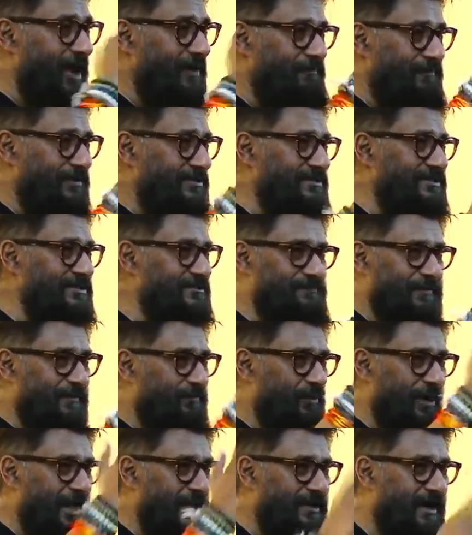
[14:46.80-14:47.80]
business
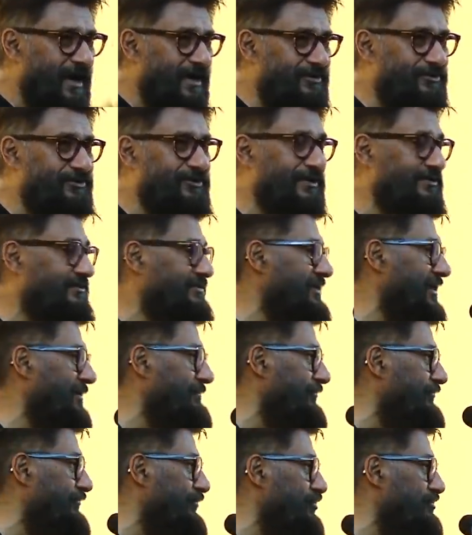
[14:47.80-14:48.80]
people, I can't trust them.
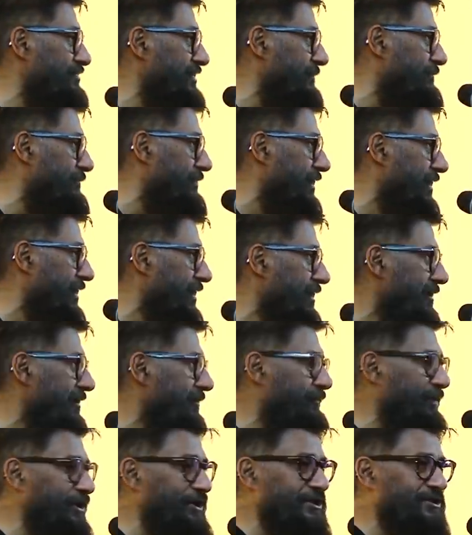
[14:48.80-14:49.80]
If you say
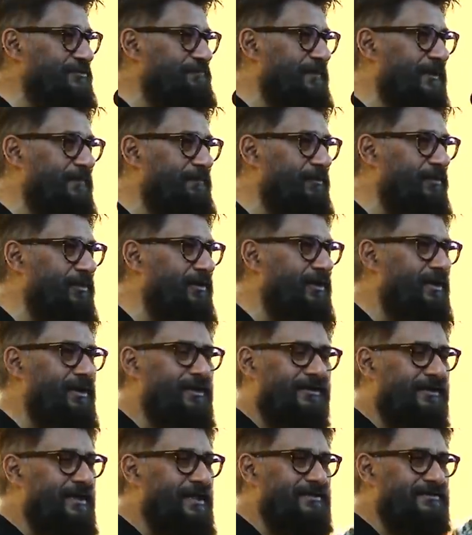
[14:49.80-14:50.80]
British people,
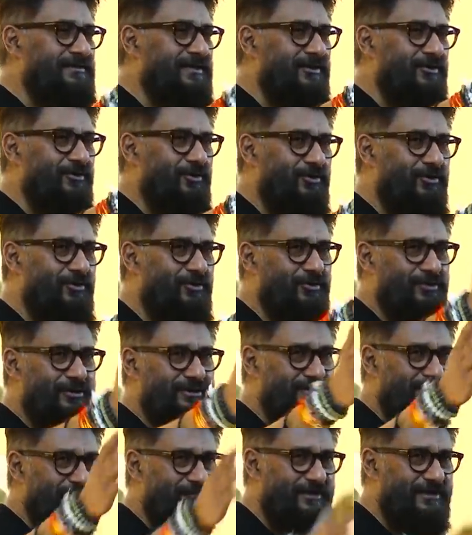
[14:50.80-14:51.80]
they'll say, no,
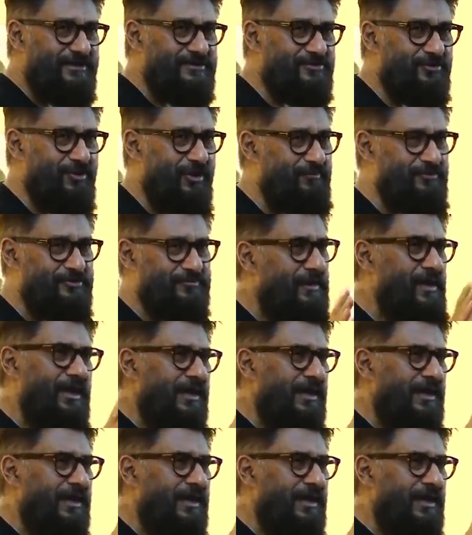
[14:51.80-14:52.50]
these are very snobbish.